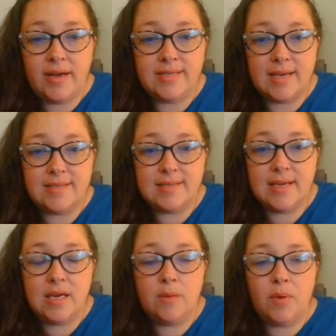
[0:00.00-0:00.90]
in Dead
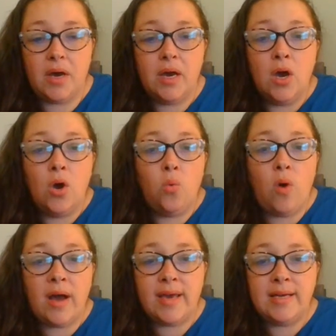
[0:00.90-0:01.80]
City. But
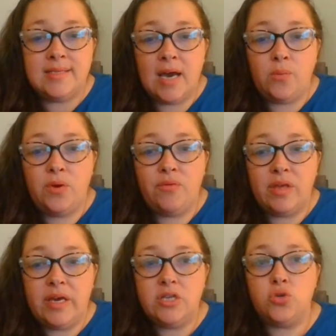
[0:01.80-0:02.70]
Walking Dead, we
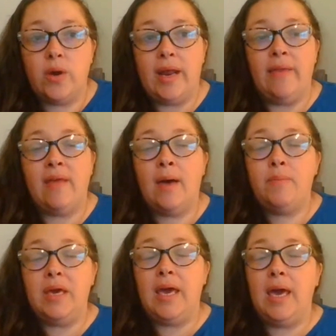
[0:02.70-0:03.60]
really enjoyed. And that
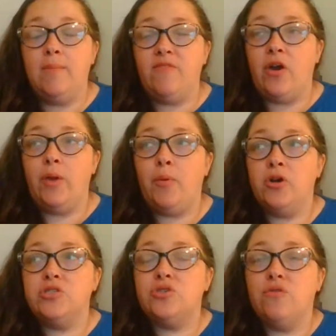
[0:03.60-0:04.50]
became very
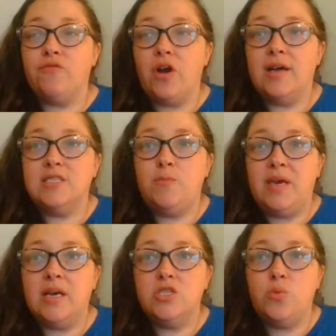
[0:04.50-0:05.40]
personal for us
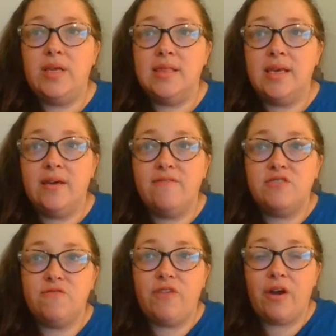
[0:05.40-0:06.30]
because we lived
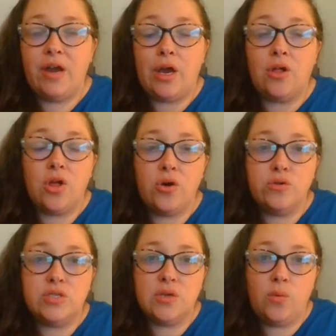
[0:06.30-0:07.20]
very
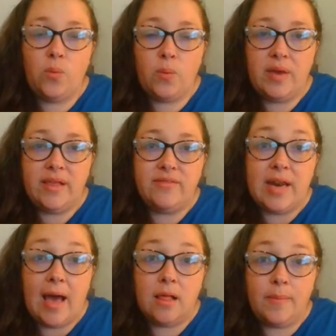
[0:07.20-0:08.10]
close when we lived in
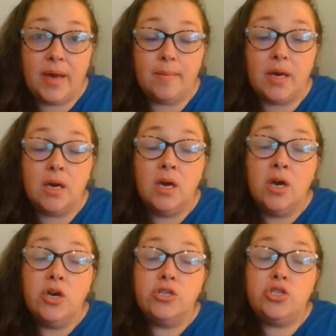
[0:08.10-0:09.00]
Alabama
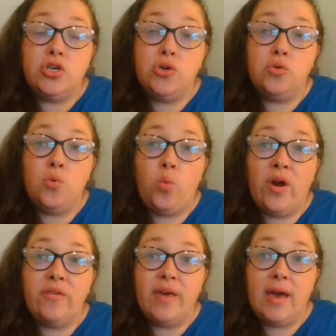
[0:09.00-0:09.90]
to
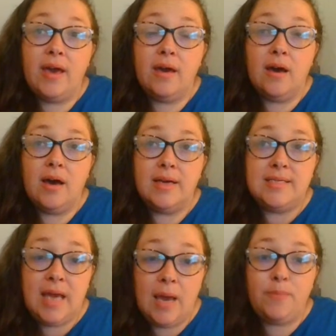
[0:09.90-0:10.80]
where they
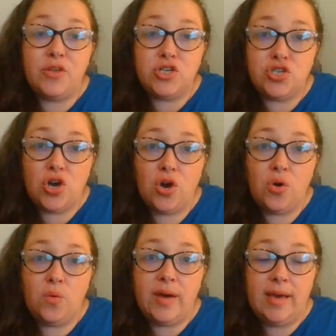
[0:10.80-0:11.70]
taped the
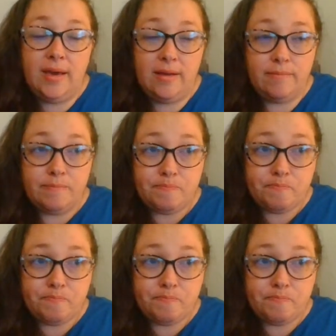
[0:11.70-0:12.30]
show in